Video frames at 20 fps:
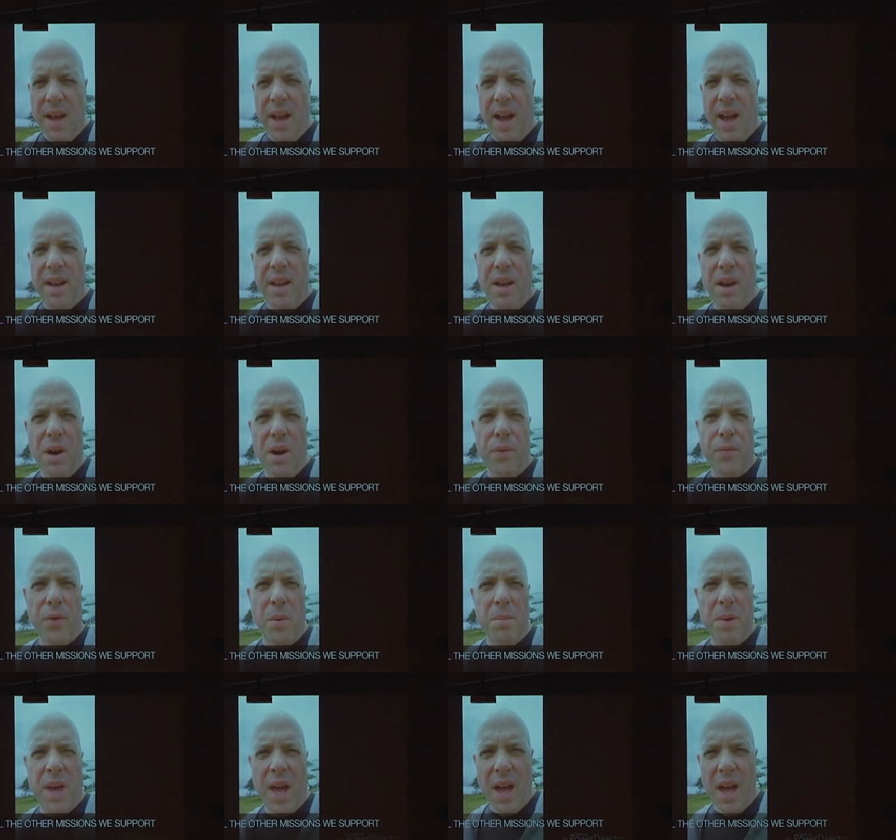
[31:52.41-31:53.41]
And here
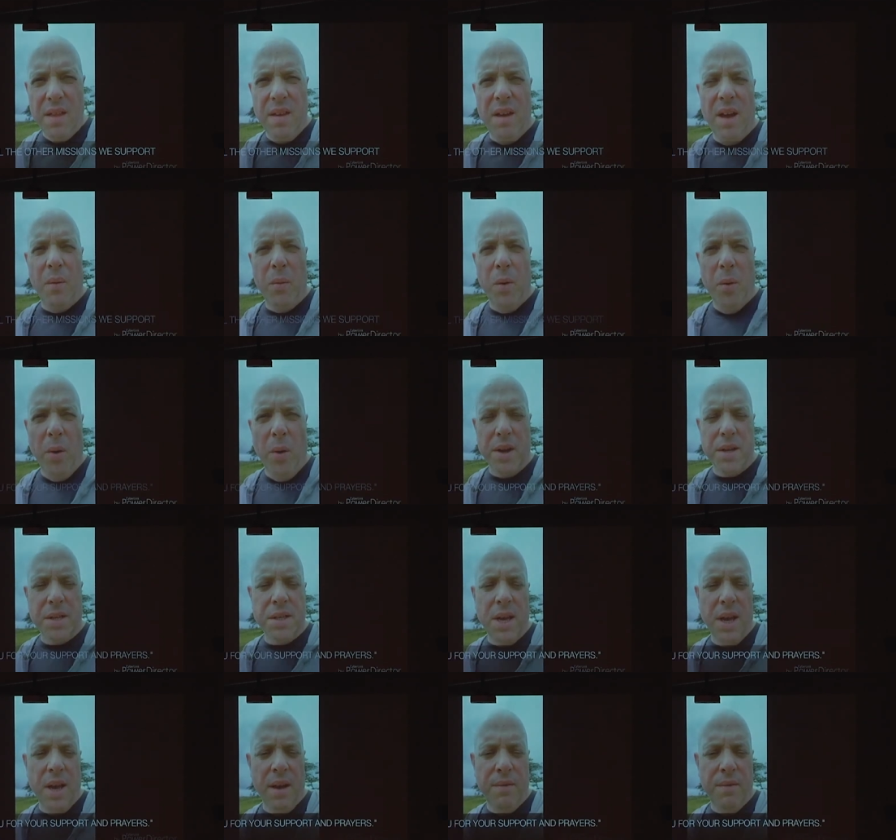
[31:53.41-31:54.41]
from Kenya, we want to
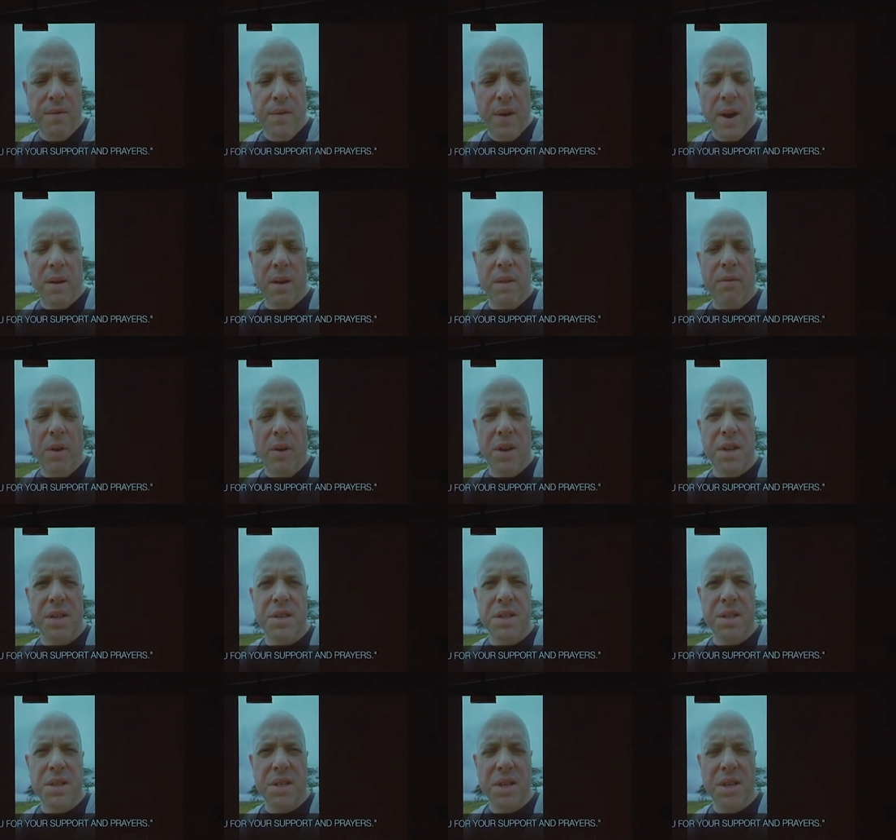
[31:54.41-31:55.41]
say a very, very
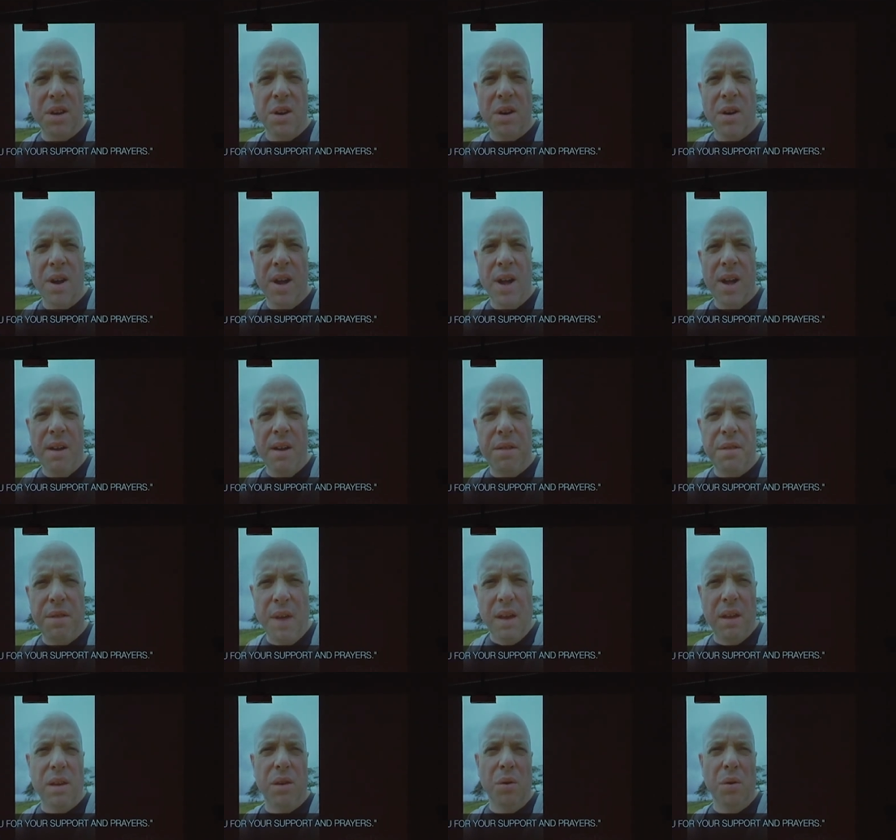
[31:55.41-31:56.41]
sincere
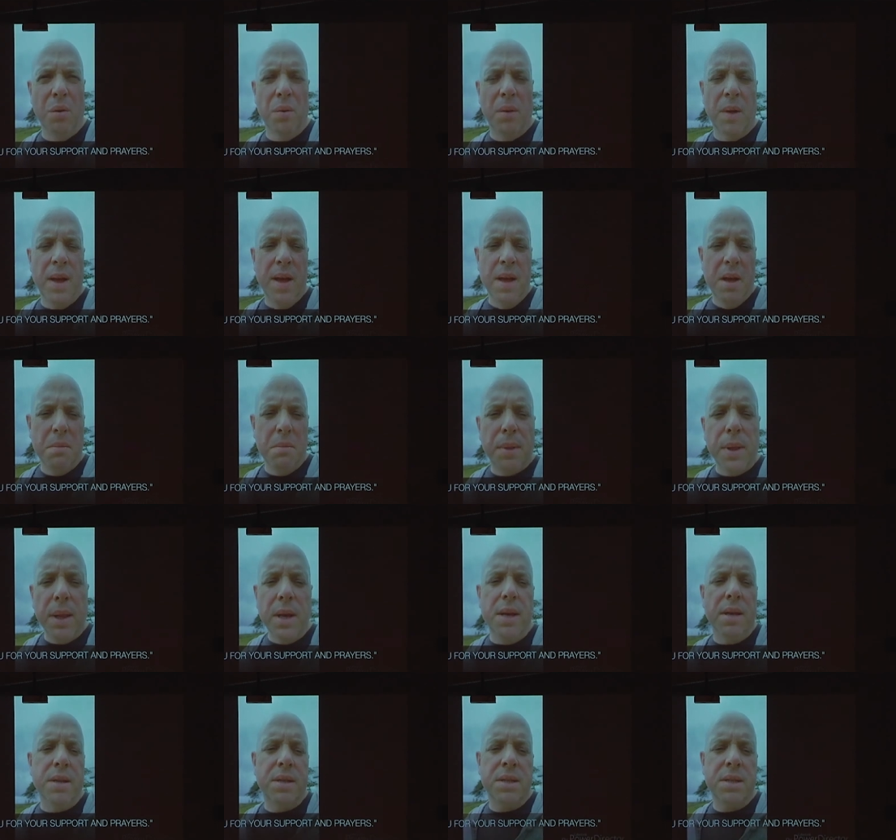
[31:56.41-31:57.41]
thank you.
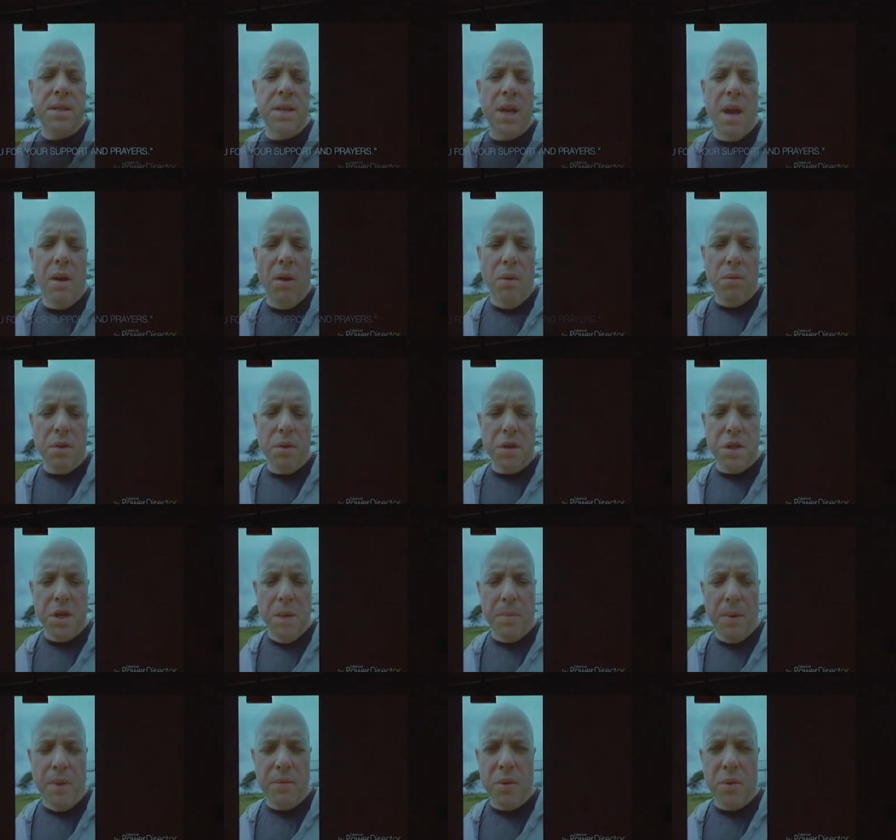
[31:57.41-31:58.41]
Please take
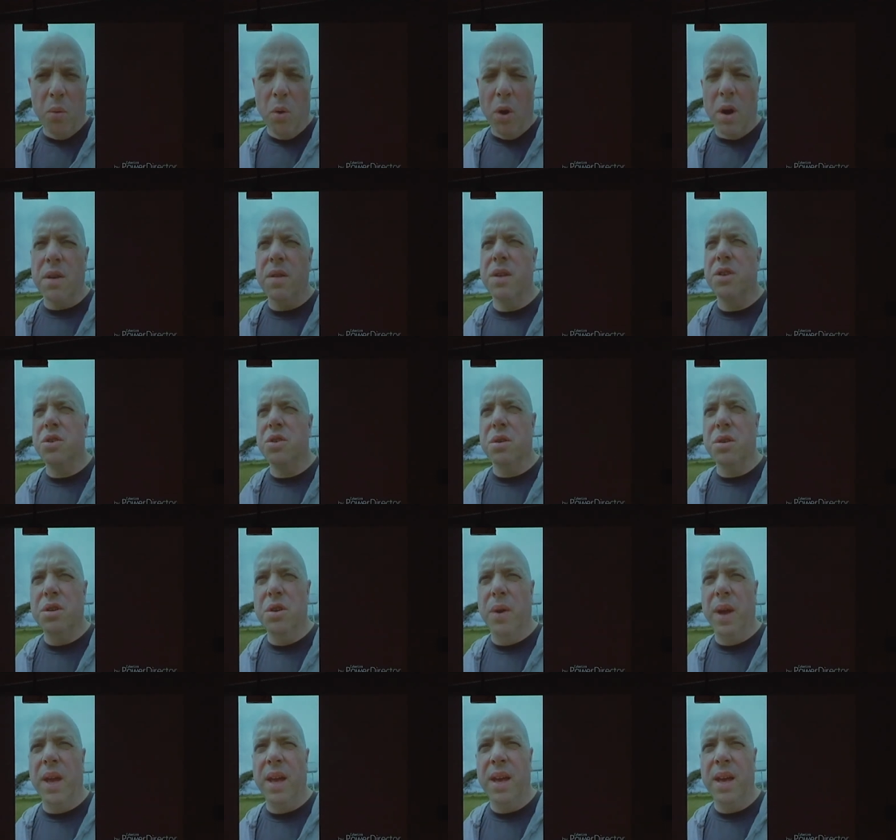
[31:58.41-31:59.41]
ownership of the work that you're
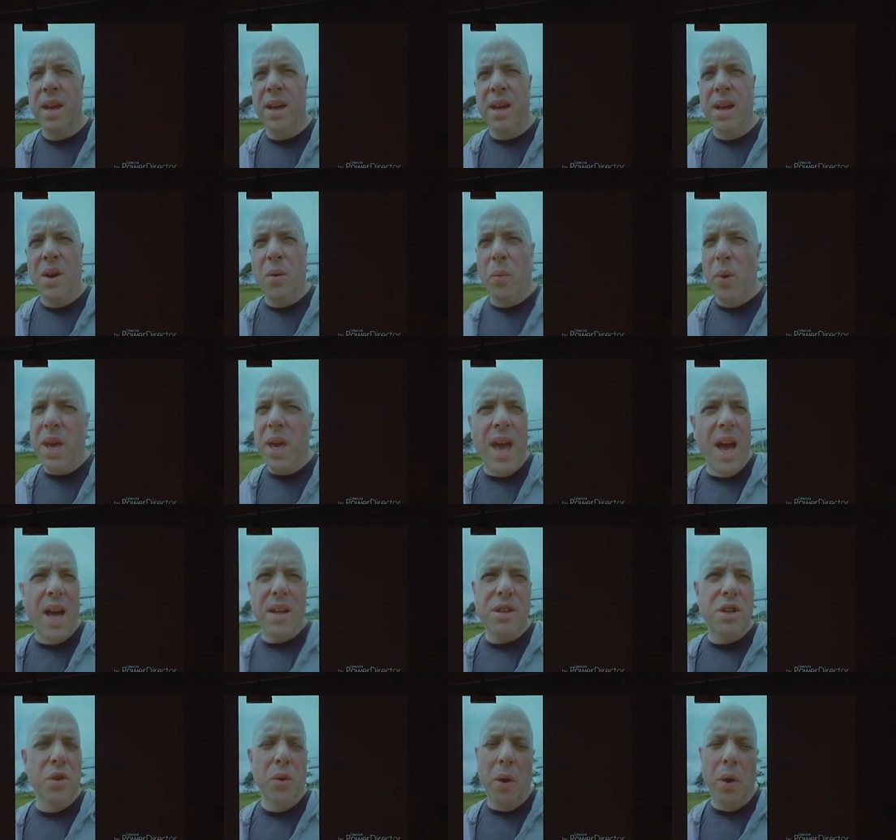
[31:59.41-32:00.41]
doing. We
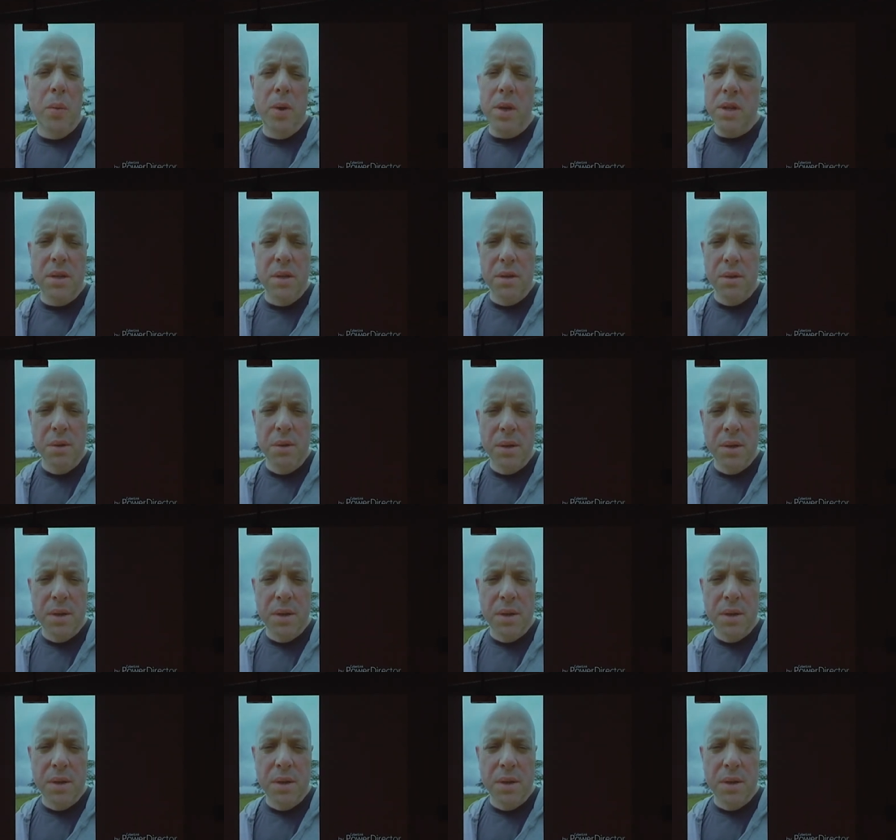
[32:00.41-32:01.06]
can't do what we do